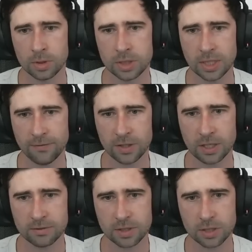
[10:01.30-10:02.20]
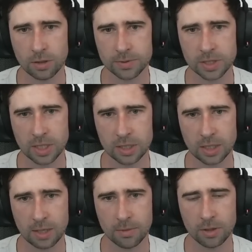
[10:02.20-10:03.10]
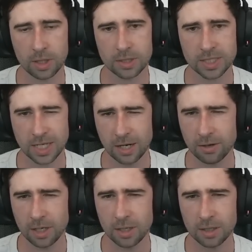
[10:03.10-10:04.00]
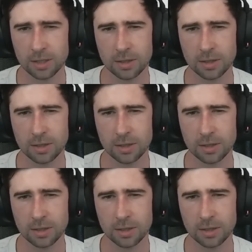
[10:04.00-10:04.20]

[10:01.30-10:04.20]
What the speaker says: Definitely gives us the option to end the game early. Sarah,